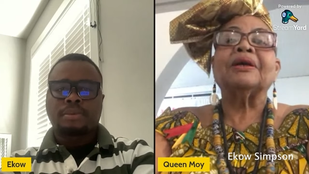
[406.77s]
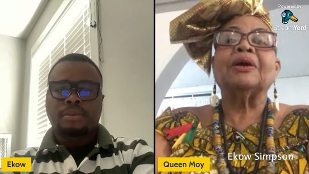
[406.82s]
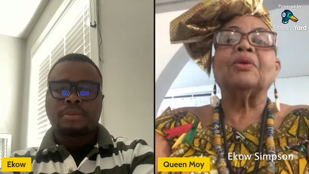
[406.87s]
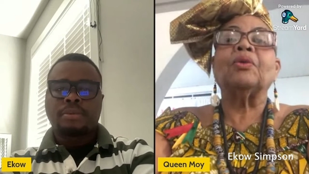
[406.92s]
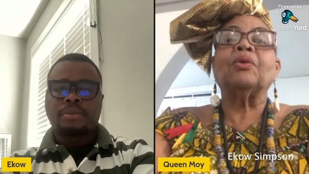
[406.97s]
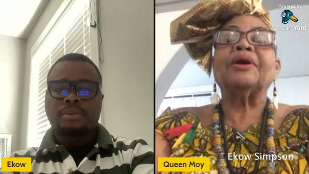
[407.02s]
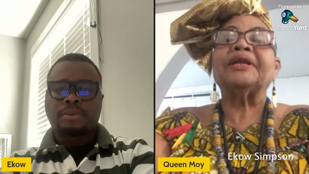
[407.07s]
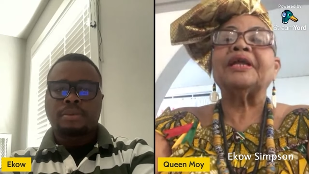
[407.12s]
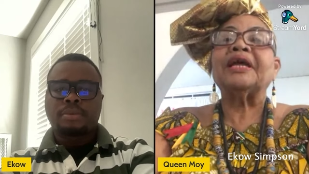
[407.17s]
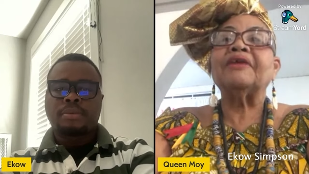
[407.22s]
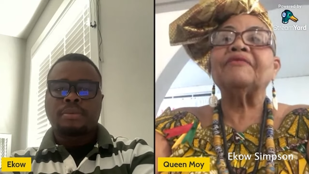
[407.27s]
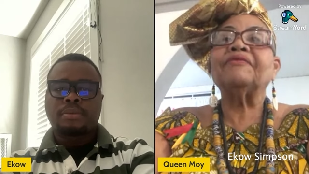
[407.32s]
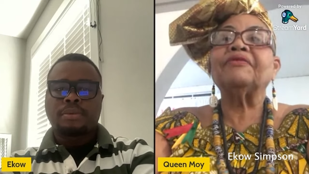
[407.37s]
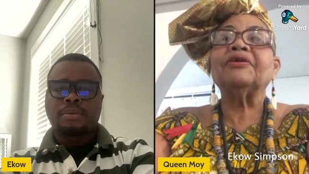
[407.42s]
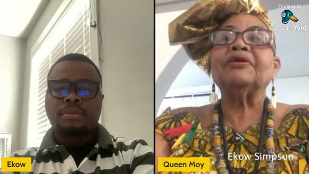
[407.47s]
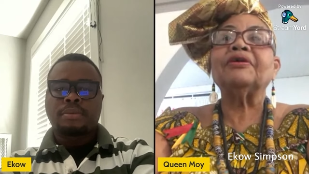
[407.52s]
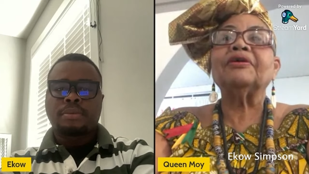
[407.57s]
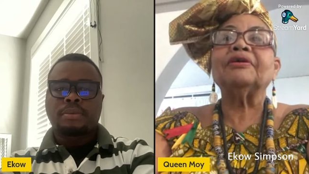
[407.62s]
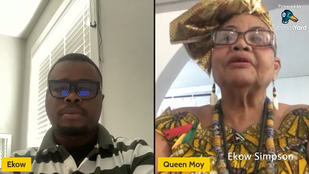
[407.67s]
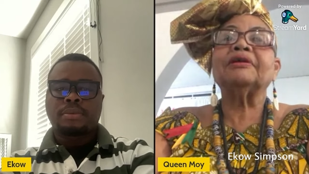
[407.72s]

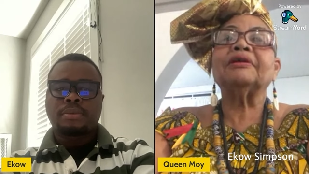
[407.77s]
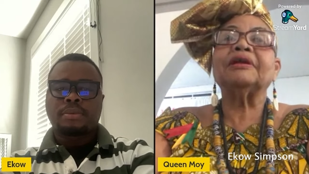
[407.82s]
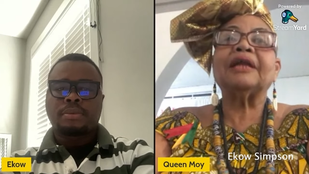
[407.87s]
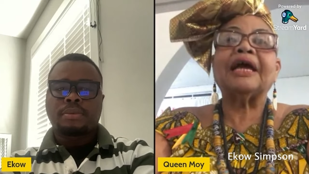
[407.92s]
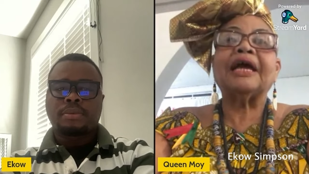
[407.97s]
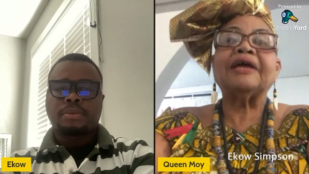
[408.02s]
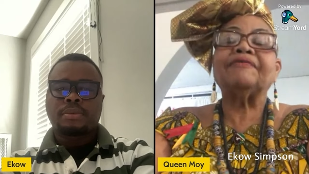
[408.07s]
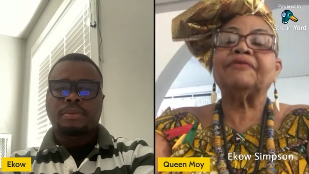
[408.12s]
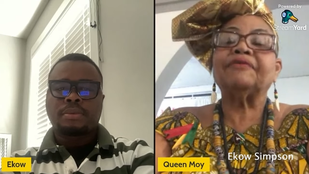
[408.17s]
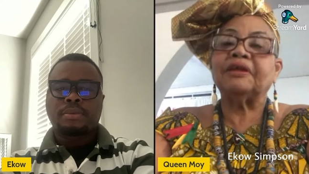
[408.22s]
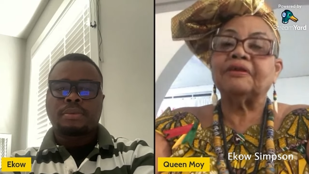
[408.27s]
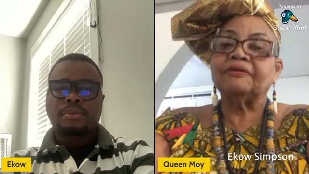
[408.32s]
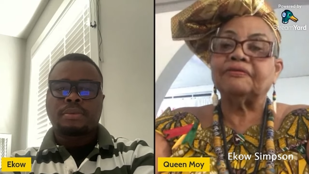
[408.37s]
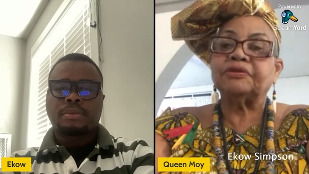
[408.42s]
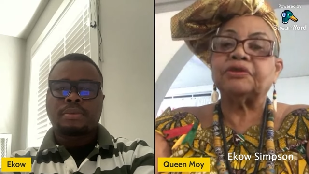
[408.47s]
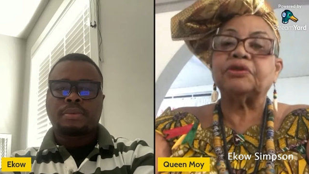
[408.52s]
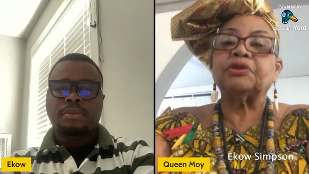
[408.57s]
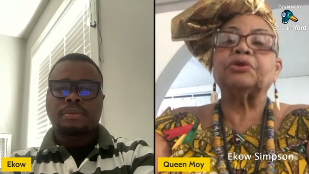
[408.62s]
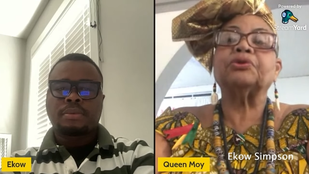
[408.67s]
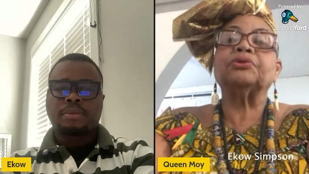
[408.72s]
Speaker 1: Whatever life
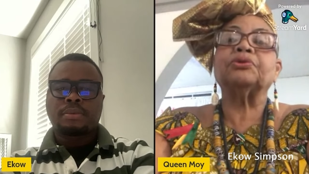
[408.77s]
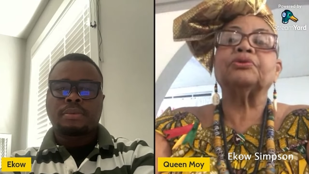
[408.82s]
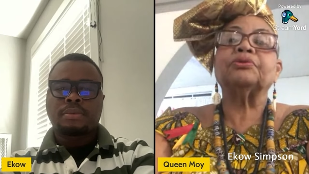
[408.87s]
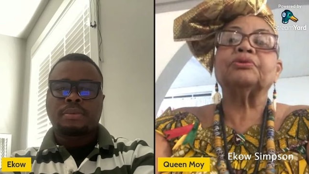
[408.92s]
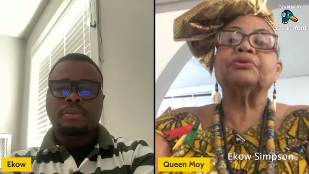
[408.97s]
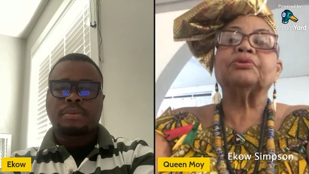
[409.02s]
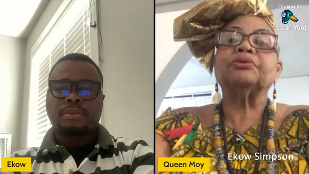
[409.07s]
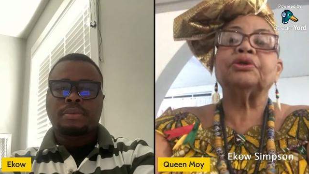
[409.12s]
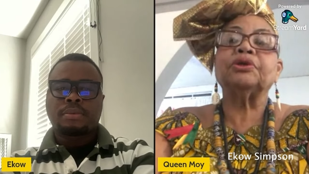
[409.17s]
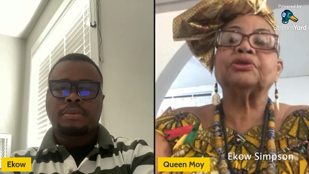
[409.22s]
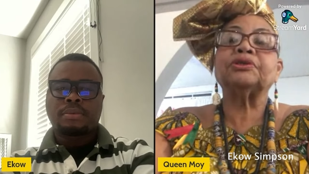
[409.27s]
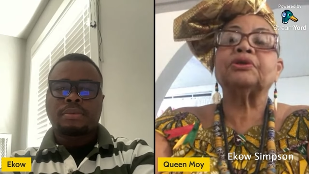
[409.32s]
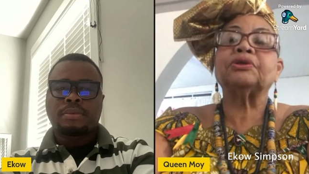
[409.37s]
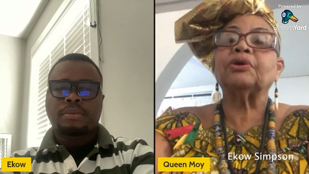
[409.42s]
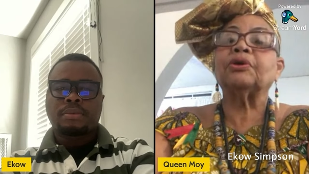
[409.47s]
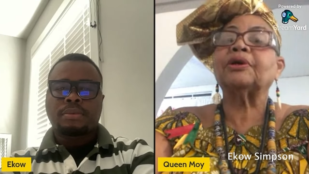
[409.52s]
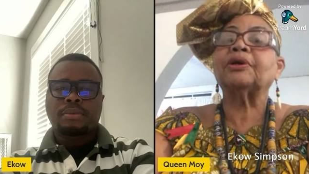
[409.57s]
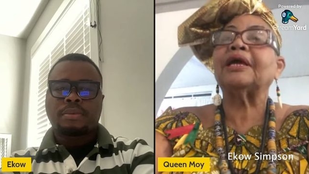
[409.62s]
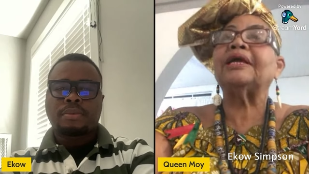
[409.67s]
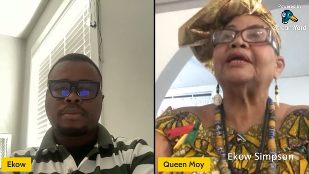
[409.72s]
gives you. You
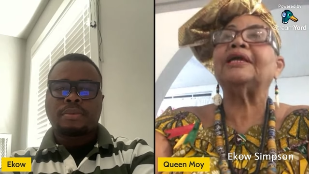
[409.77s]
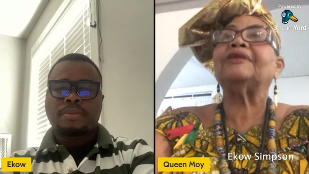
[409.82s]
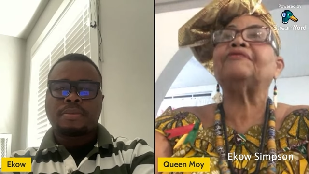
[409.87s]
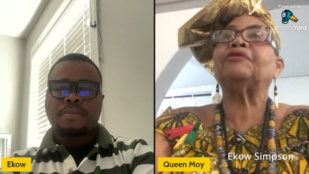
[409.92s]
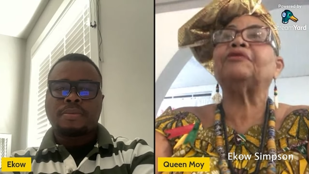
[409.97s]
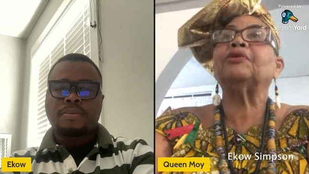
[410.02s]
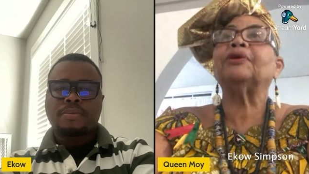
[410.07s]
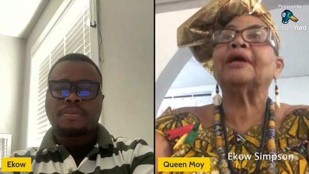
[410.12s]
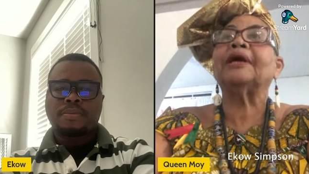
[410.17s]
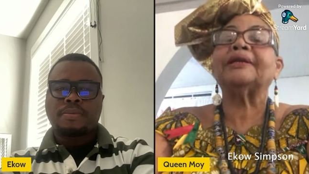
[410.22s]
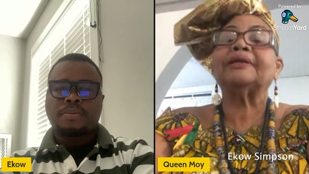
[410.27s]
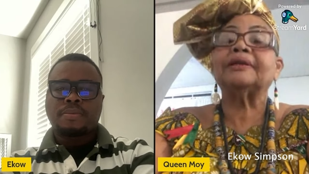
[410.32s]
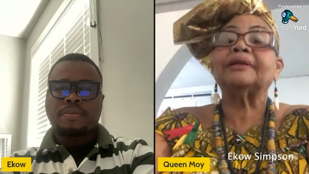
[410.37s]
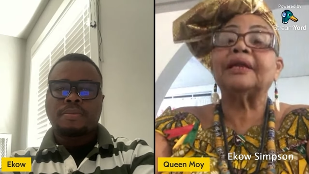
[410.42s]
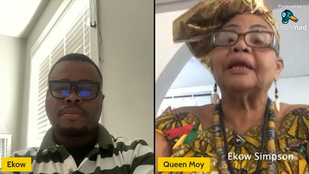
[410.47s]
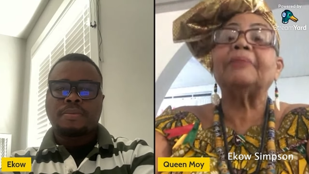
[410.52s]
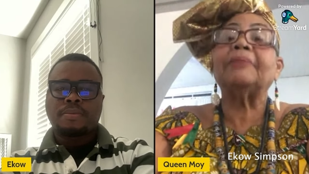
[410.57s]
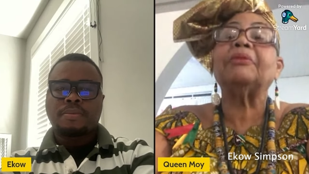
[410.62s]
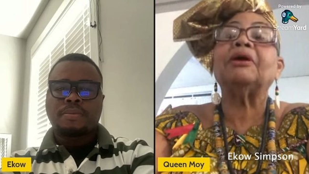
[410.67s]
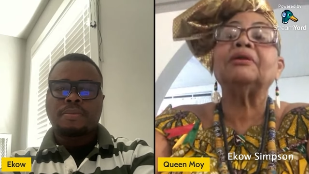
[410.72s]
okay? If you get
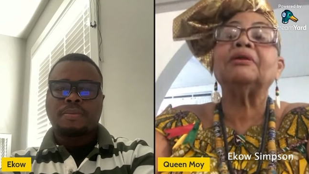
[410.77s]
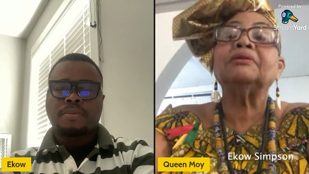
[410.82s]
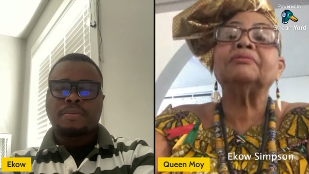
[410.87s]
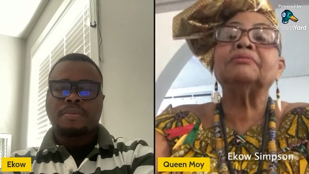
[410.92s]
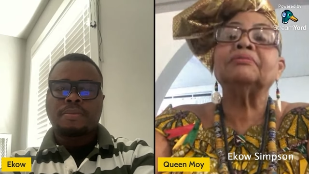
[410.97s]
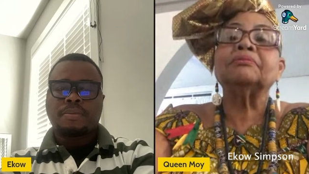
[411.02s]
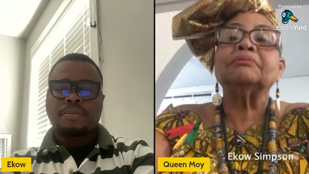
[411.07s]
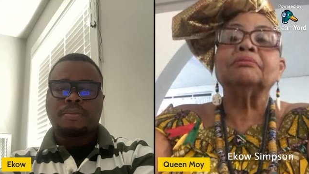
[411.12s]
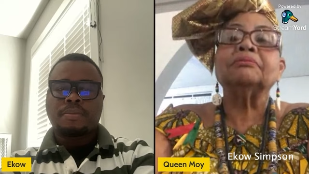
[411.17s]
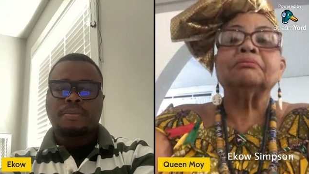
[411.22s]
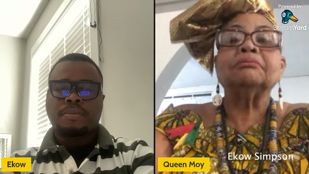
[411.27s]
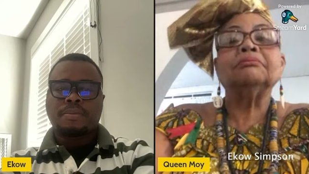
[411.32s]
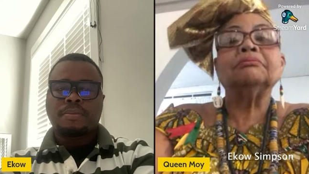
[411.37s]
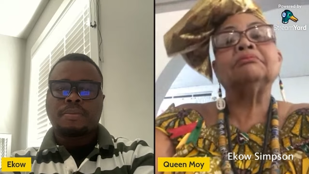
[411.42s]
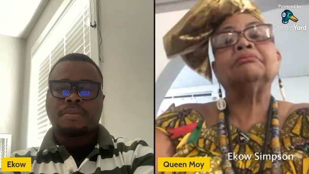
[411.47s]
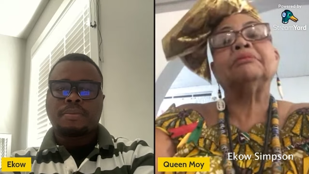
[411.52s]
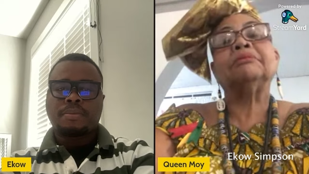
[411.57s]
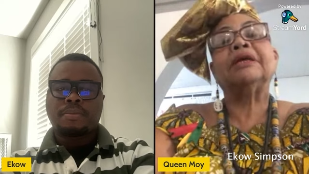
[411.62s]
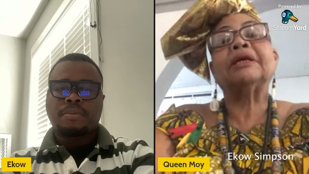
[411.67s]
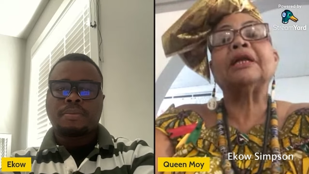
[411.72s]
lemon,
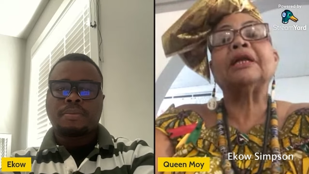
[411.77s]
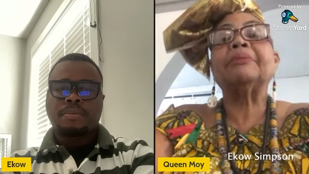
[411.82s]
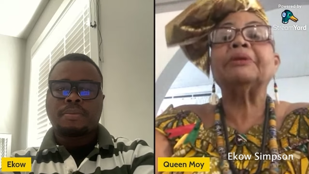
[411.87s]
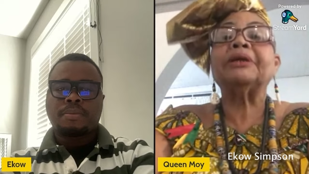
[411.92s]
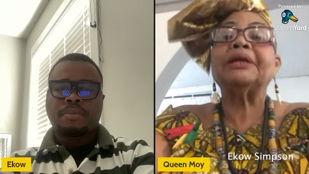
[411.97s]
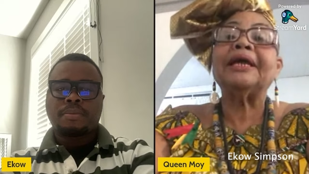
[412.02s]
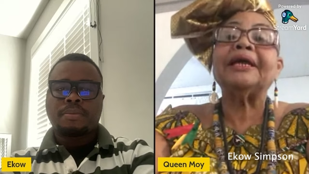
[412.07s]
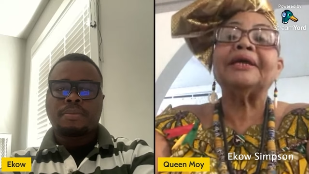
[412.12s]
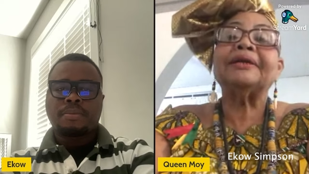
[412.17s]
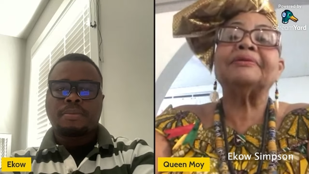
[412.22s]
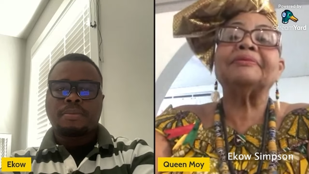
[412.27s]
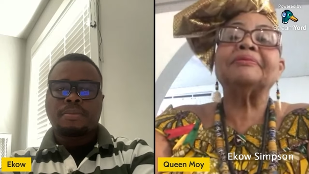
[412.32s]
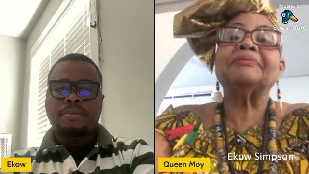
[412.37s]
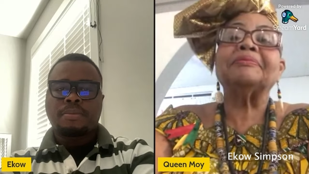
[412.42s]
make lemonade.